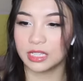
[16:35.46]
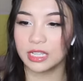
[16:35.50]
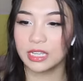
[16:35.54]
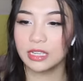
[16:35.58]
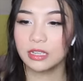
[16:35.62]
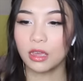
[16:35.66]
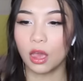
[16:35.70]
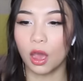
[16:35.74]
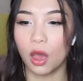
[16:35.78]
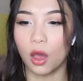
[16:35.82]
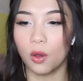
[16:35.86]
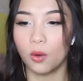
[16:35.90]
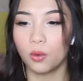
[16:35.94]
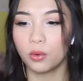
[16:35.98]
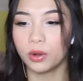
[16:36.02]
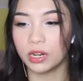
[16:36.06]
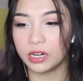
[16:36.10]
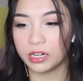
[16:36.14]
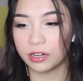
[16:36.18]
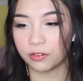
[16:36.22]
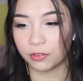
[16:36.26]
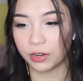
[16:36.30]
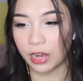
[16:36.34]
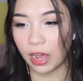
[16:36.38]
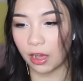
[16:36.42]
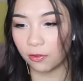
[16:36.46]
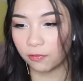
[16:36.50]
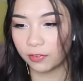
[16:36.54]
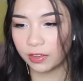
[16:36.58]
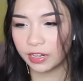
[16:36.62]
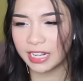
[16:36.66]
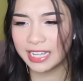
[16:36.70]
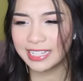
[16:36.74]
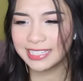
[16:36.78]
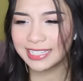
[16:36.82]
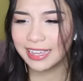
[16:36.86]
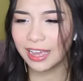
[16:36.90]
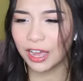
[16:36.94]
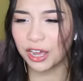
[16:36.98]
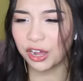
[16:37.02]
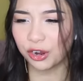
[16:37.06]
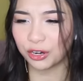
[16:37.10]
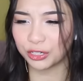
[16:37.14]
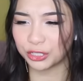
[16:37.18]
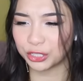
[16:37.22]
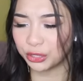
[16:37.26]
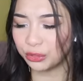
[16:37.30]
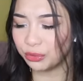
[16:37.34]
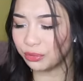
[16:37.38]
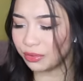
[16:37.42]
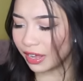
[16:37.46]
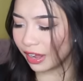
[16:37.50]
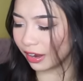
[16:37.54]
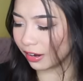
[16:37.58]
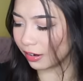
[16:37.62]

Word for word: Does he own a different outfit? He's like a cartoon